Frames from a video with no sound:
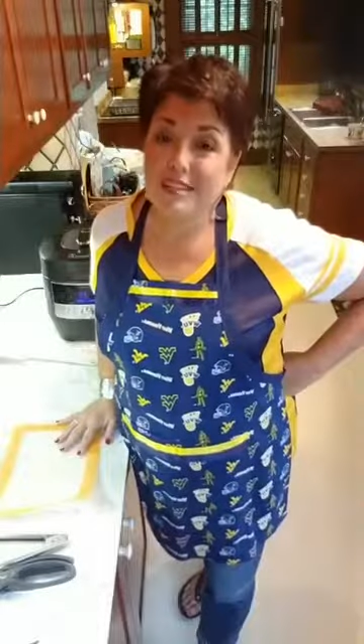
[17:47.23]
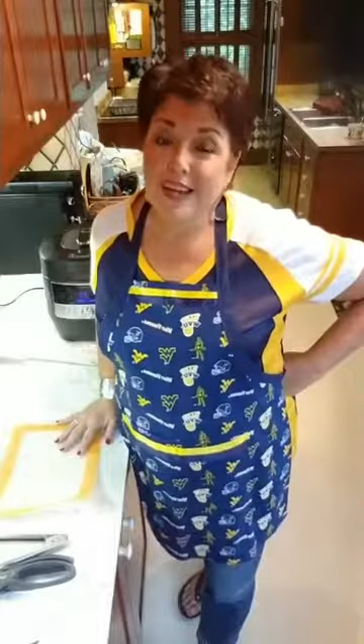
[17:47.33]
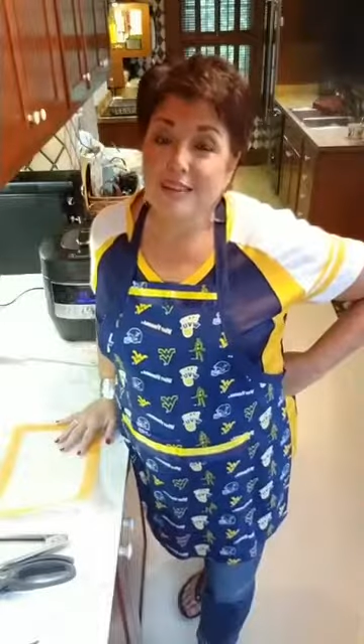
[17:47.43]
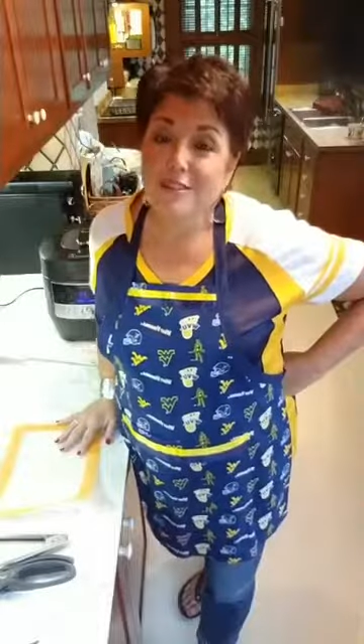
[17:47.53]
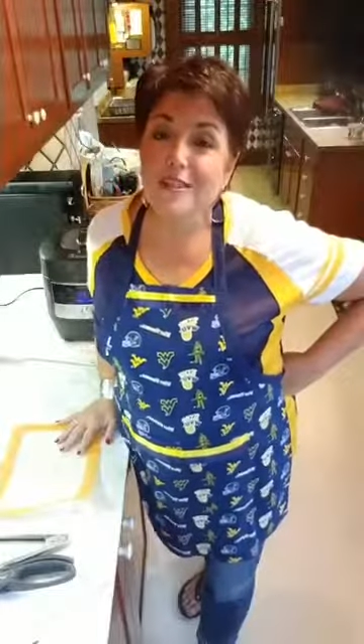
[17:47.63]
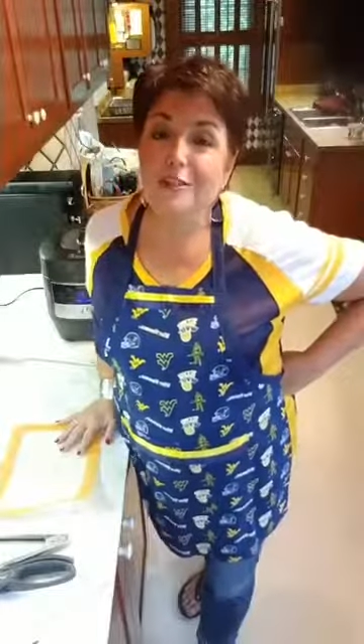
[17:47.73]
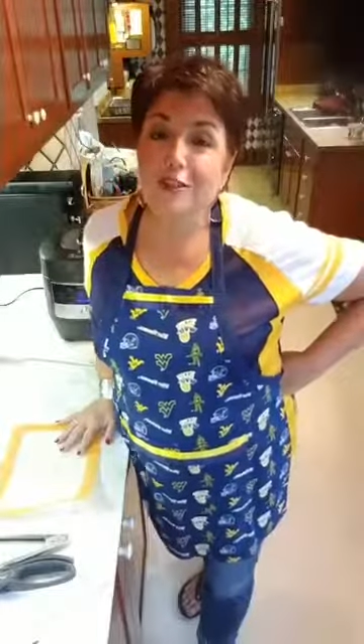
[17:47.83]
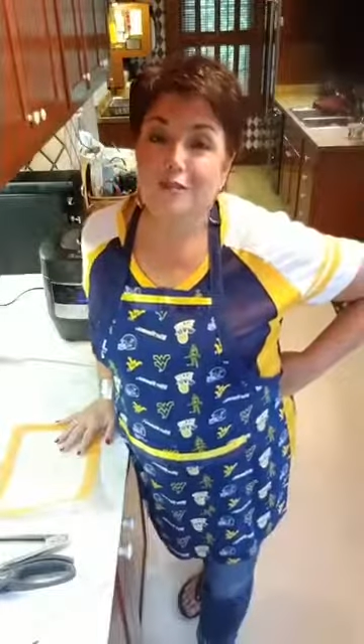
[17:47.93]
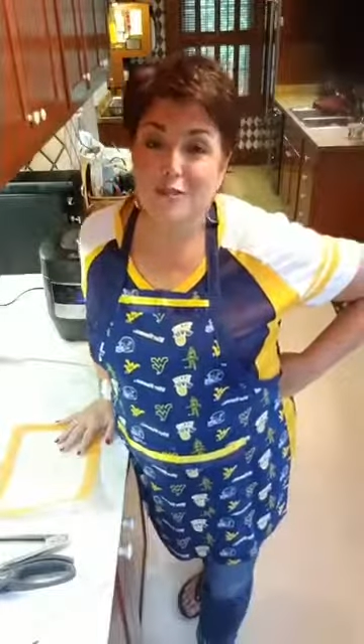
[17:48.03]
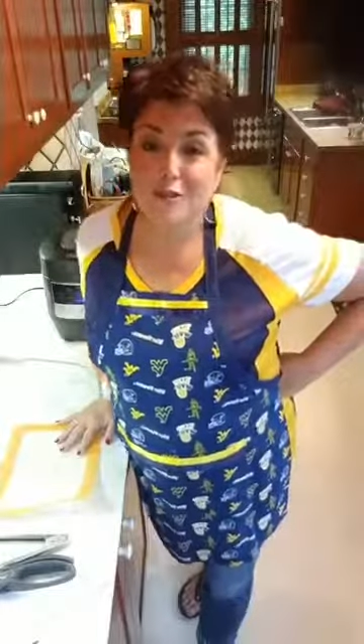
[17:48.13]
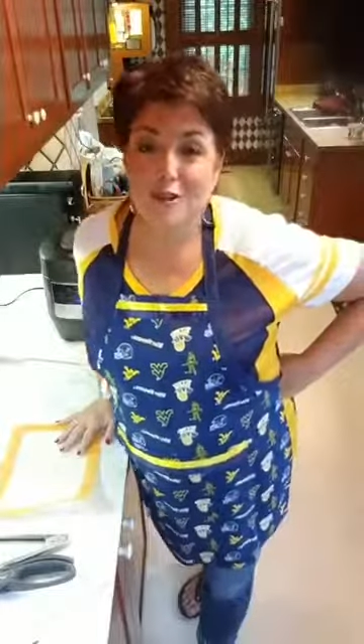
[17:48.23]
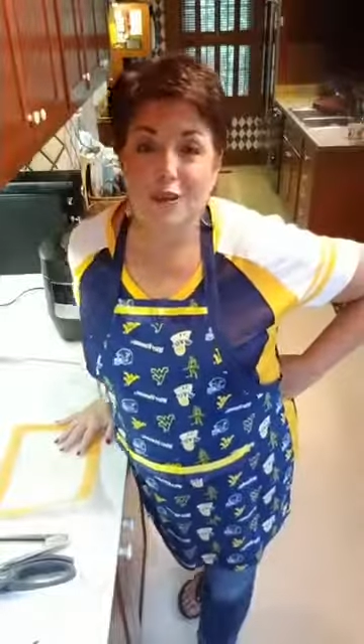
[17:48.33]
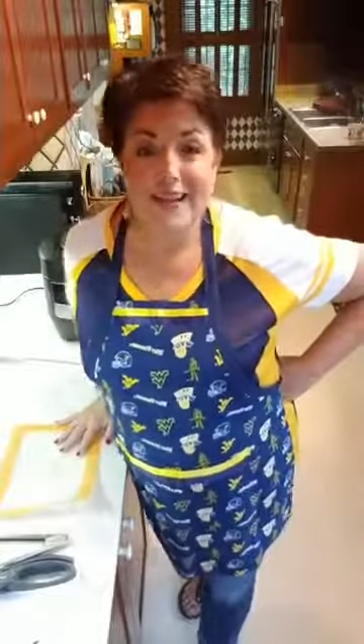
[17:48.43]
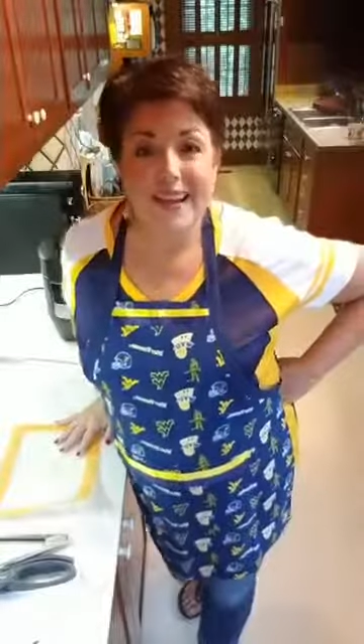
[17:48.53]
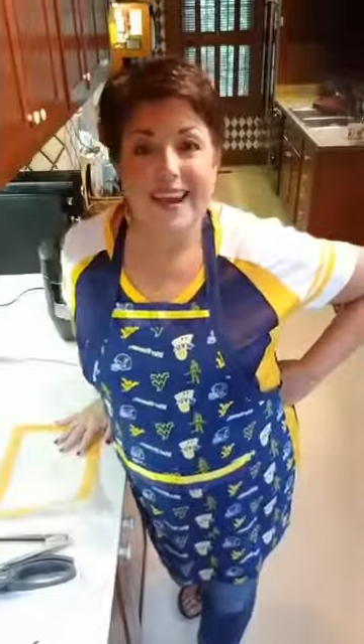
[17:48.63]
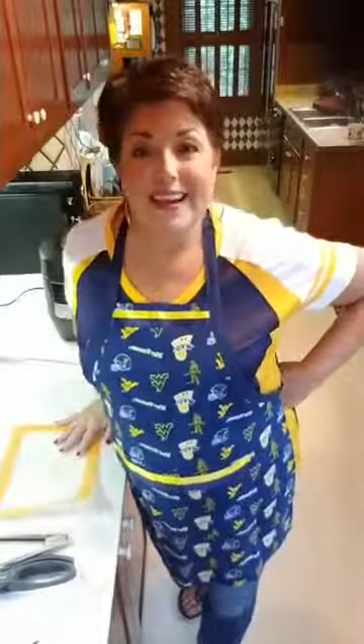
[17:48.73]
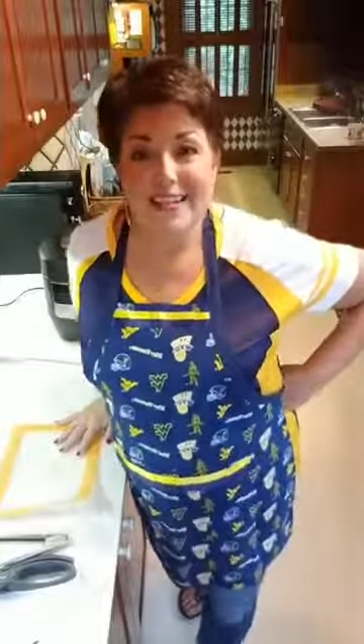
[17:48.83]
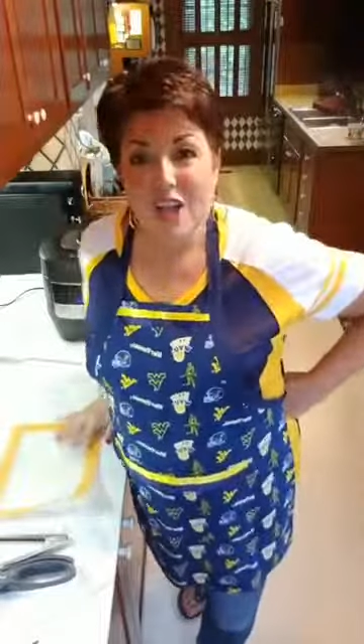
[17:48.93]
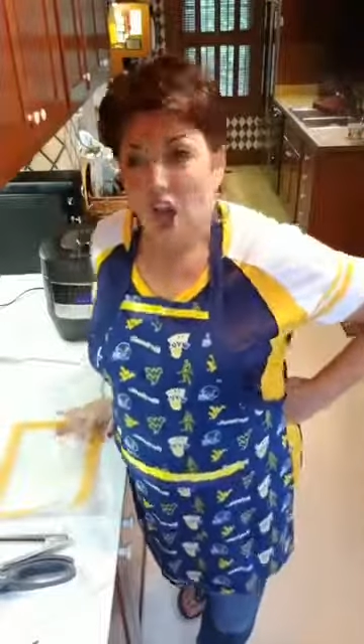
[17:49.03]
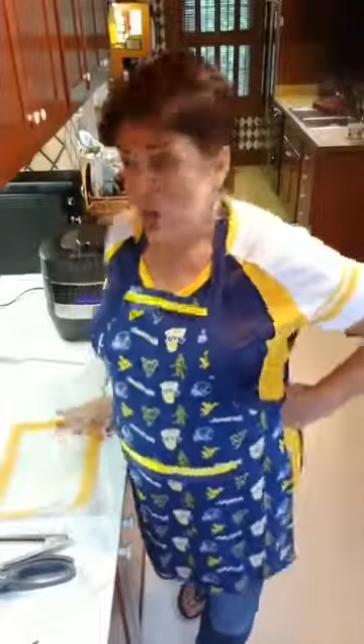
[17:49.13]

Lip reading: sales in your first 30 days,